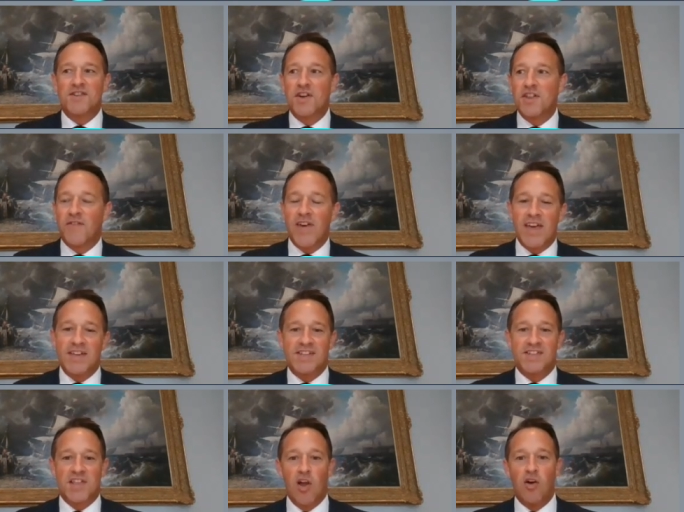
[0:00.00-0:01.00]
truth of it
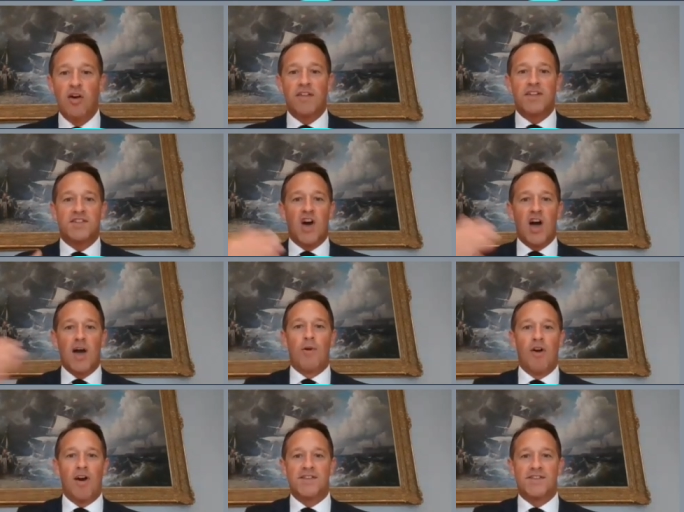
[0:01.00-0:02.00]
is the longer the time
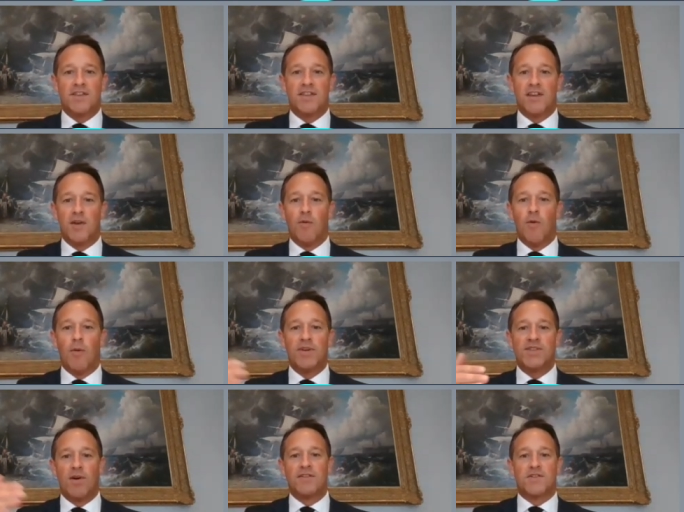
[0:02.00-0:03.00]
horizon that you want me
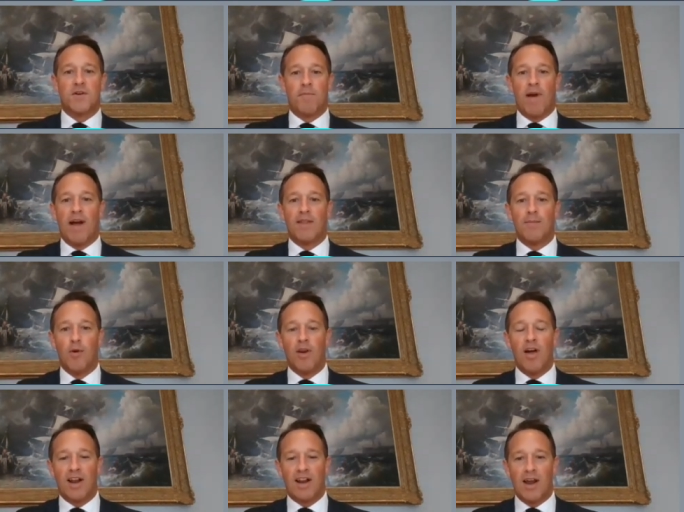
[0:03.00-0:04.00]
to answer about, the more
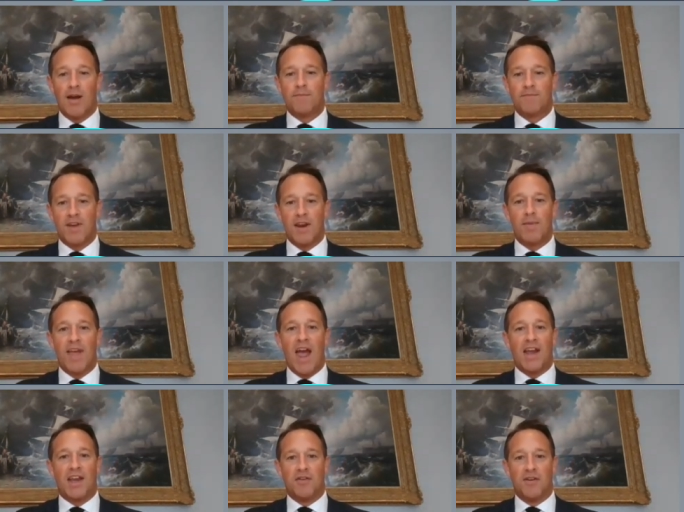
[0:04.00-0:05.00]
likely I'm going to be
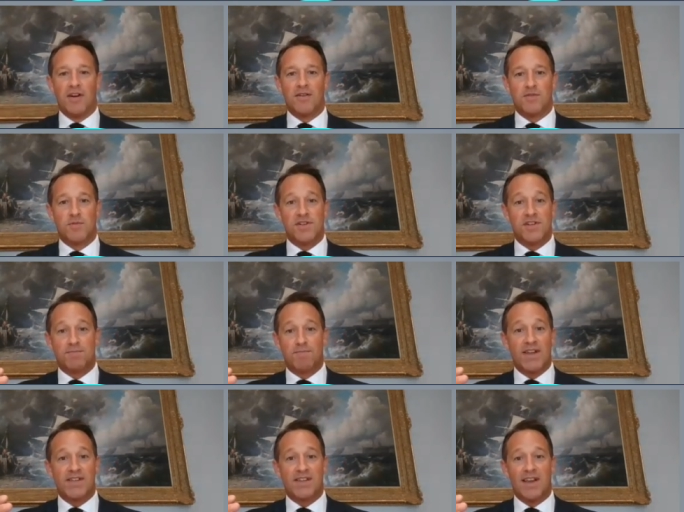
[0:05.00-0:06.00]
accurate, which is
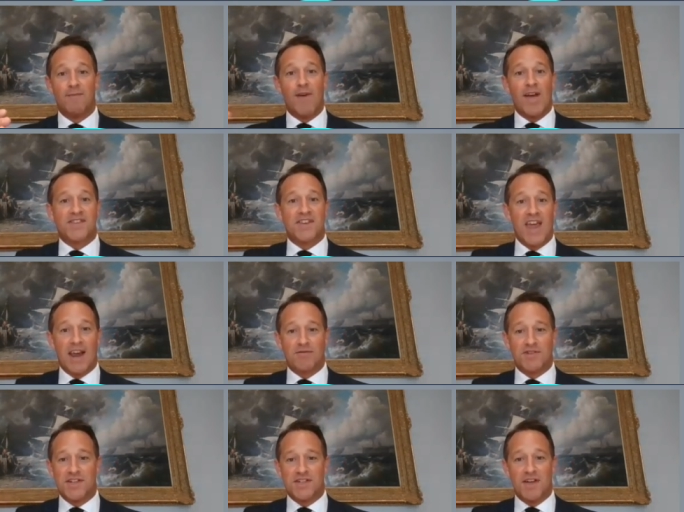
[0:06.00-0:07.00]
basically invest in
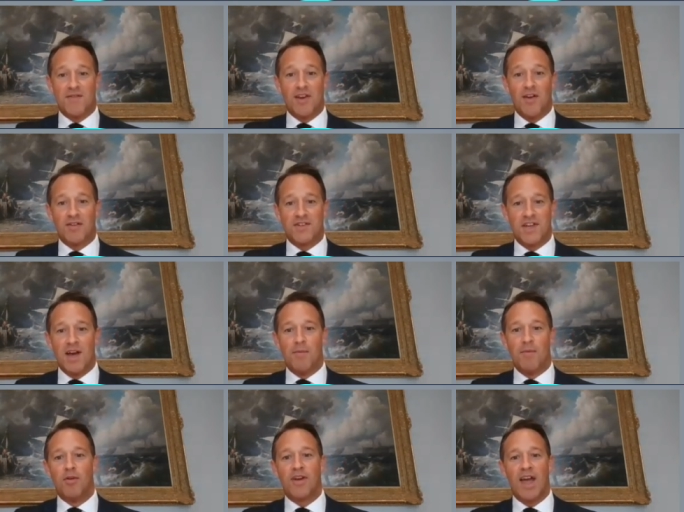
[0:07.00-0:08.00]
equities over the long term.
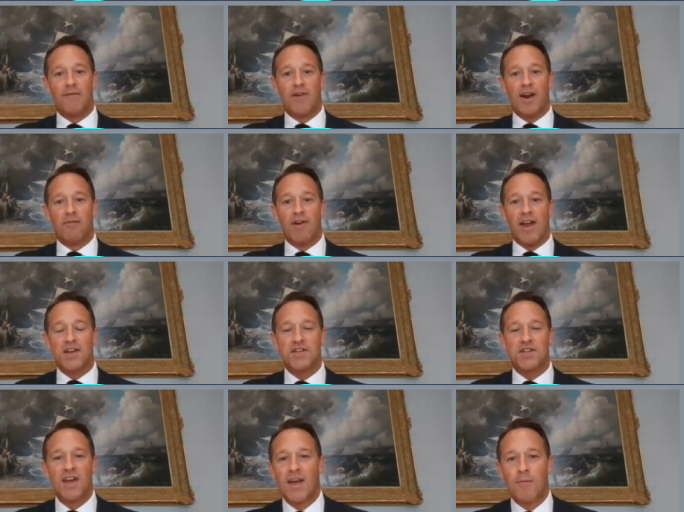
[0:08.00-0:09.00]
We all get very
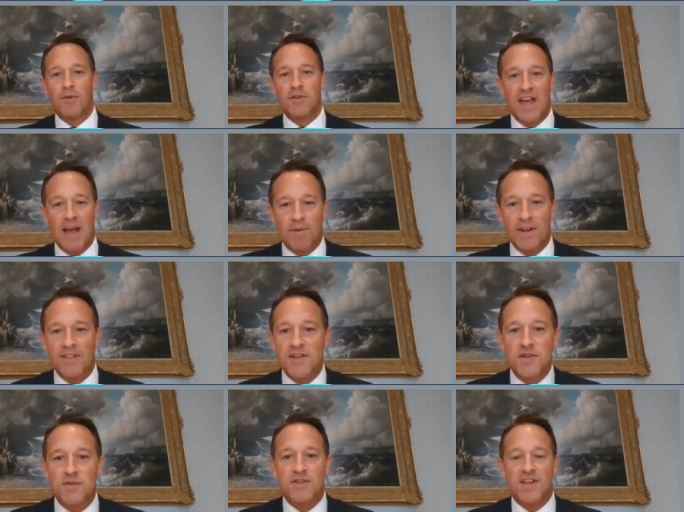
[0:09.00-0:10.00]
rich. What's happening in the
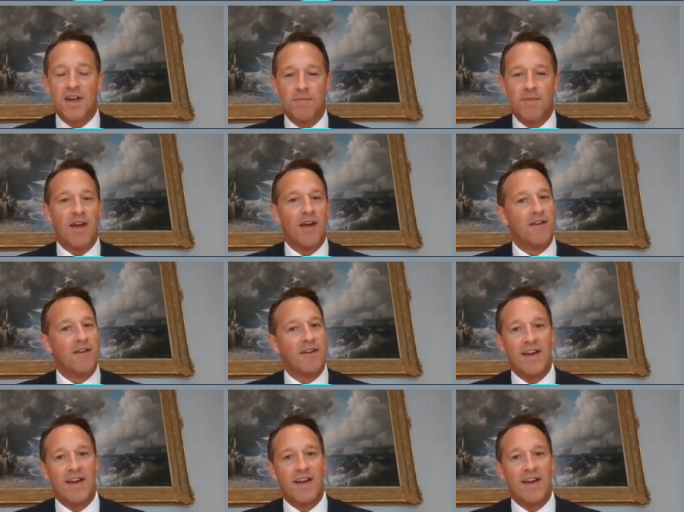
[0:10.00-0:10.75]
short term, though,